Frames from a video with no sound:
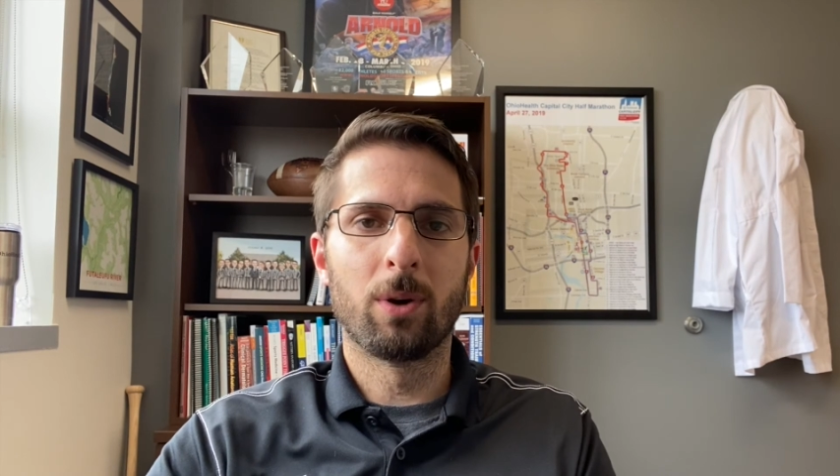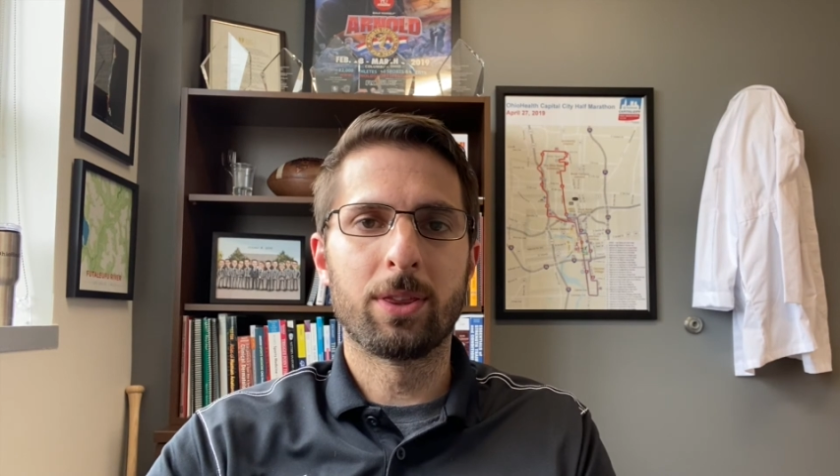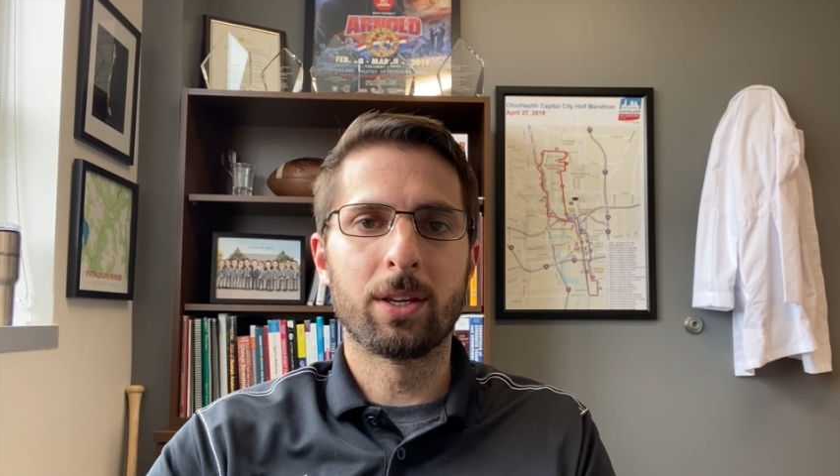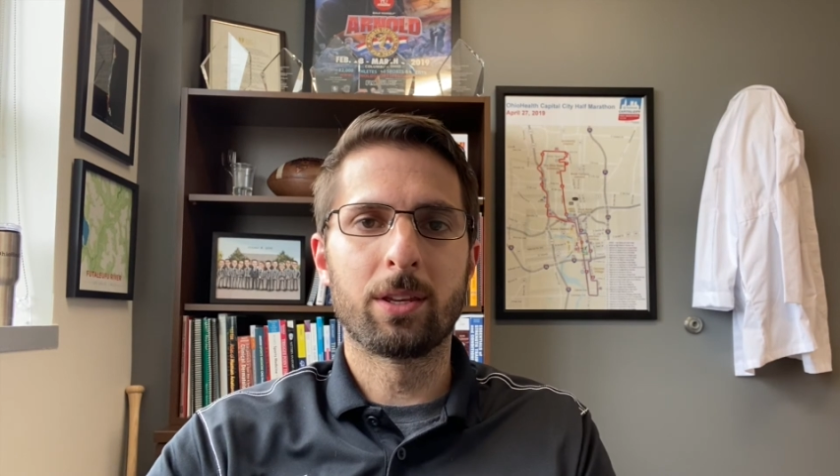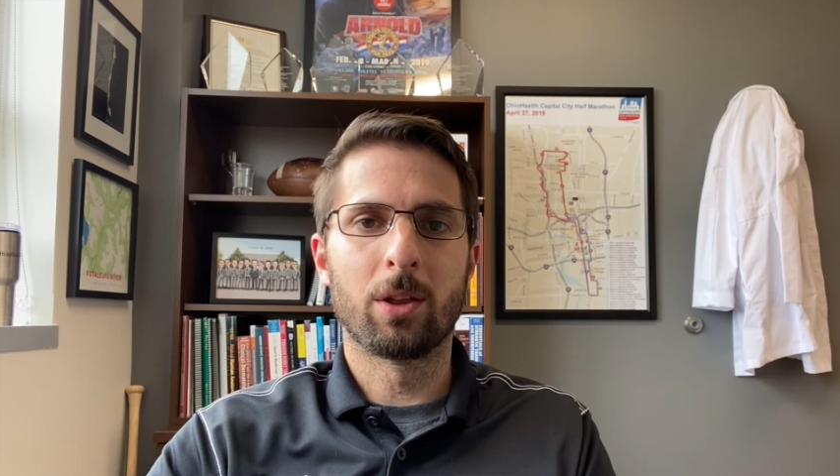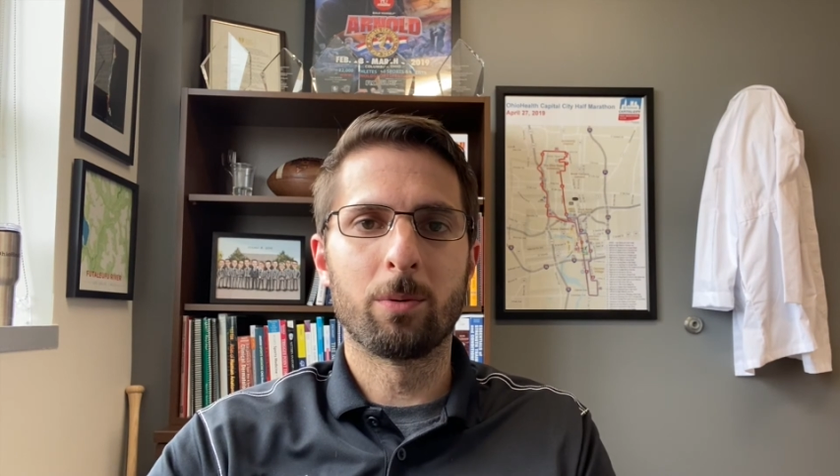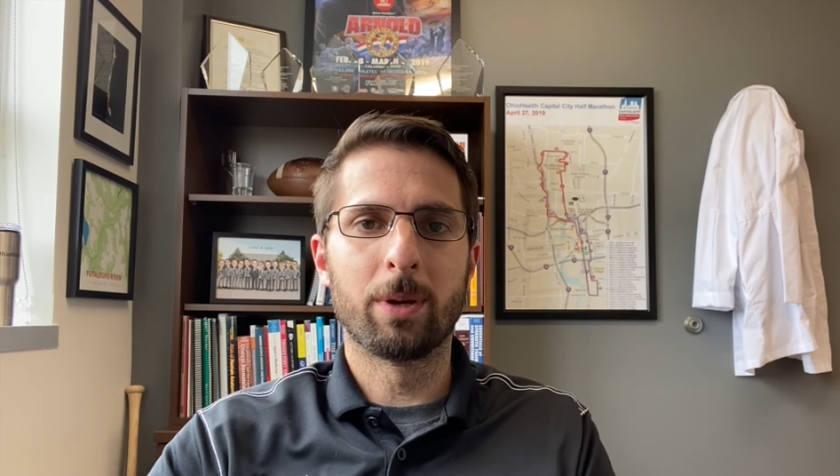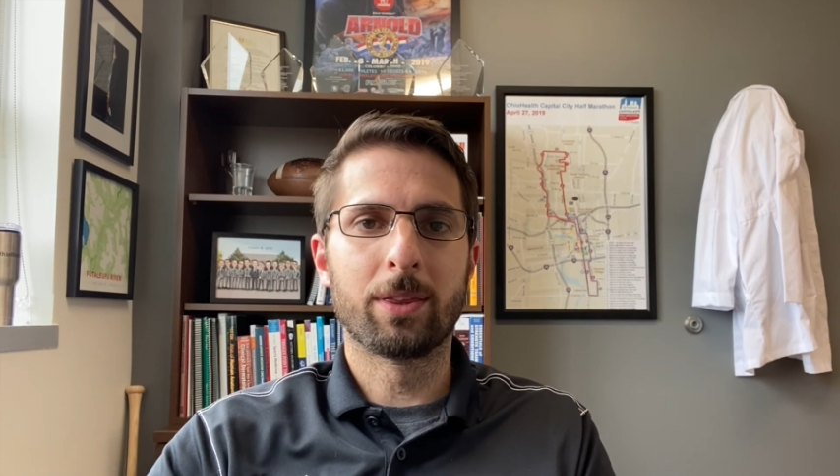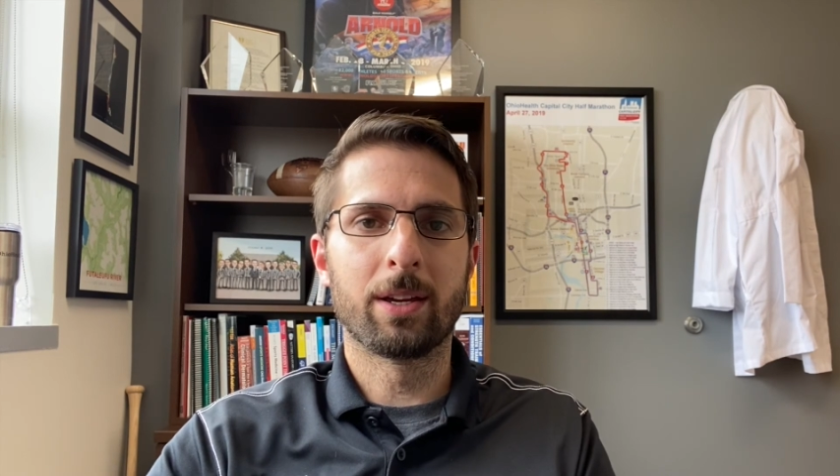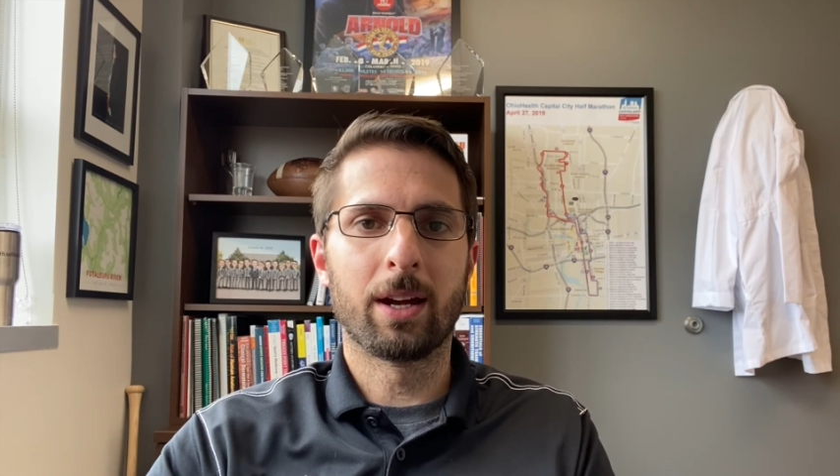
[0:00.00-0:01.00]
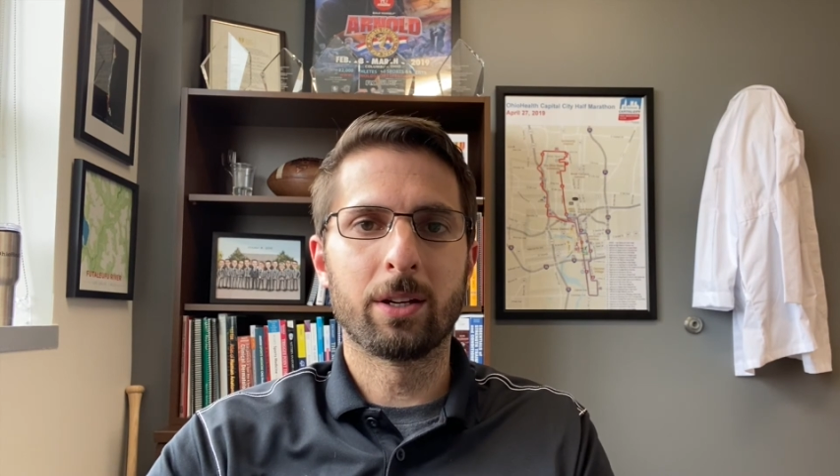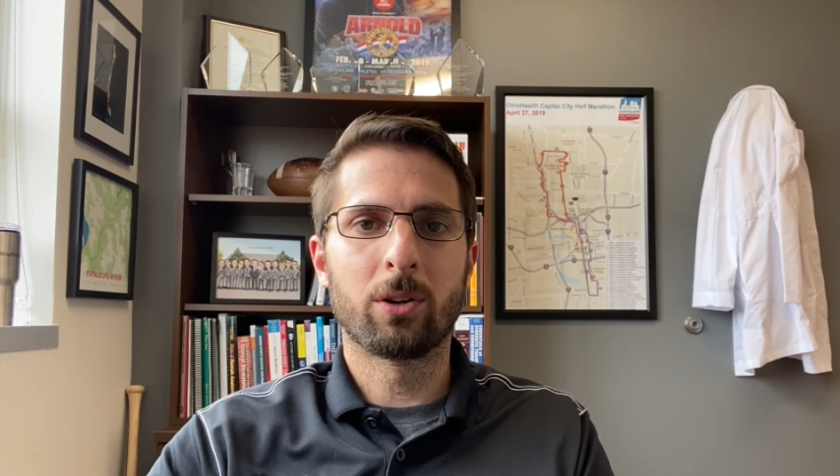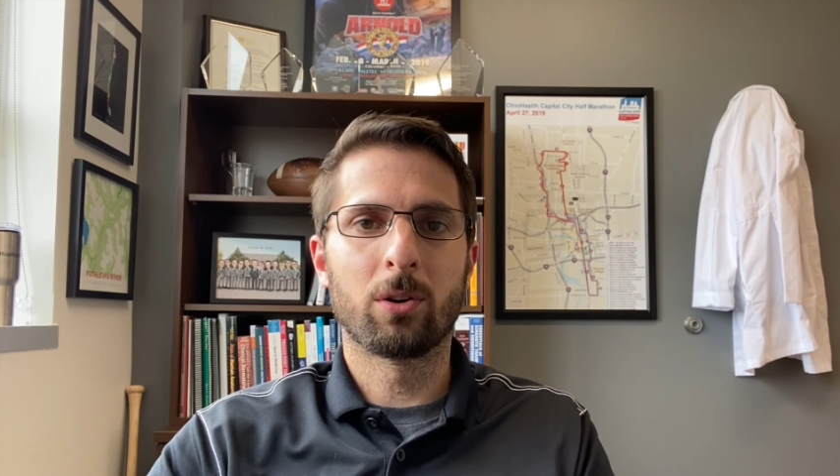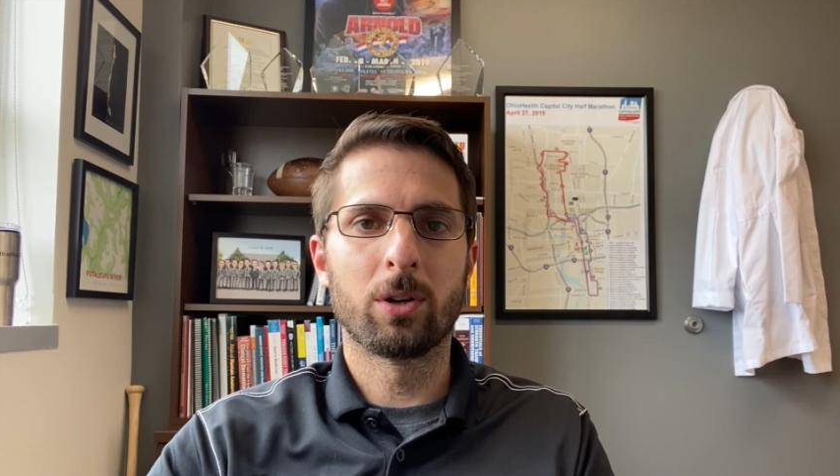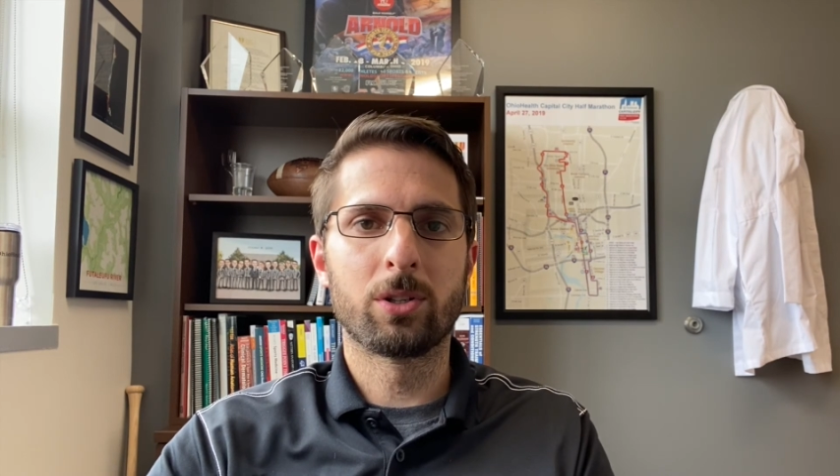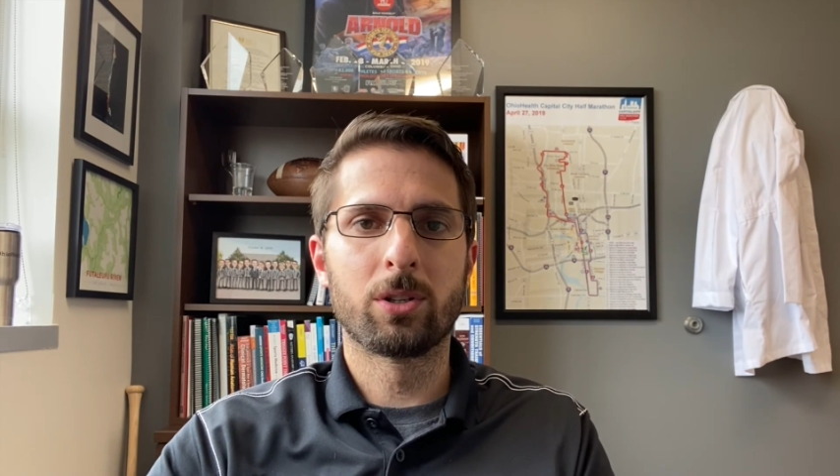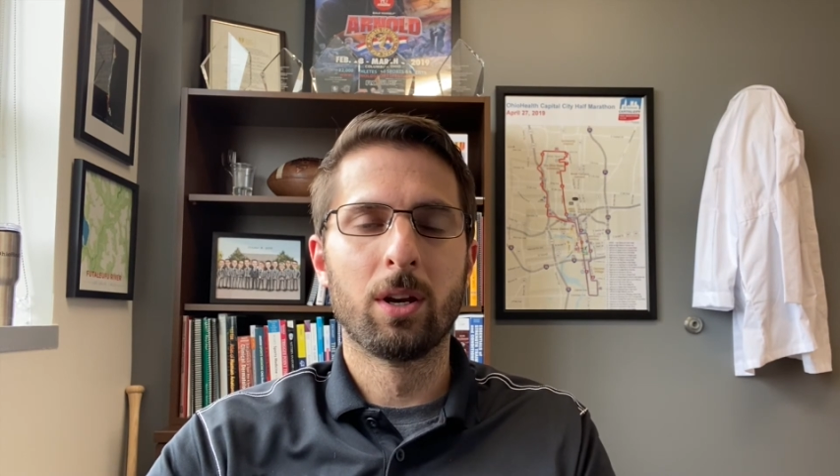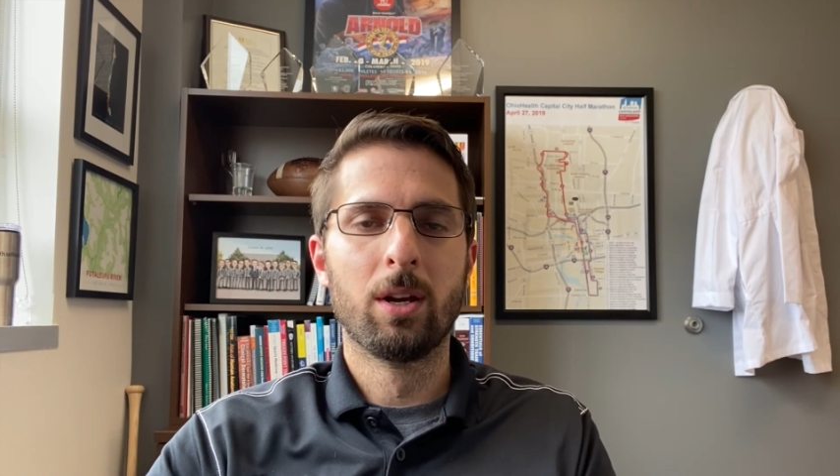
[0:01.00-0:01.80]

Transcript: I think the other big thing I encourage